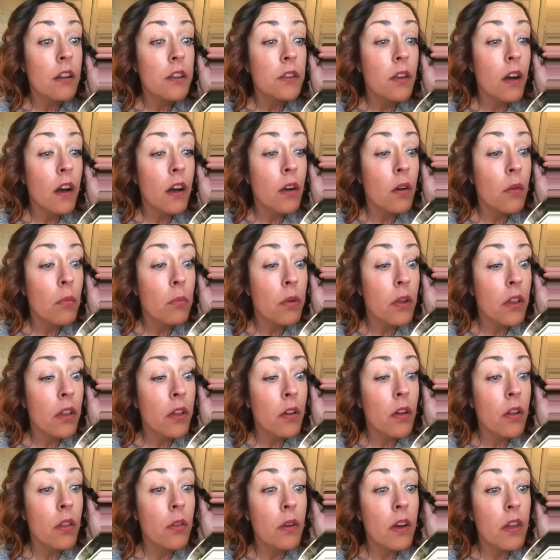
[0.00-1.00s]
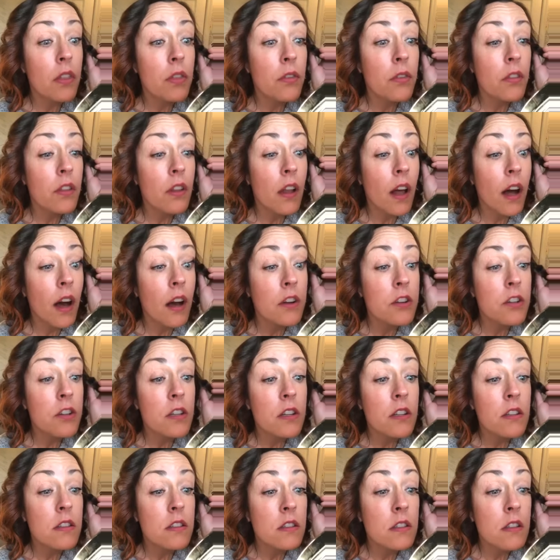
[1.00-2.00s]
So I don't pull it all the way through the
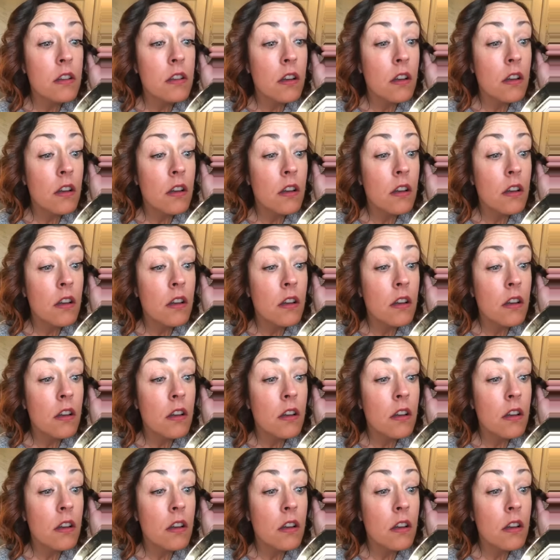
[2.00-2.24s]
lashes.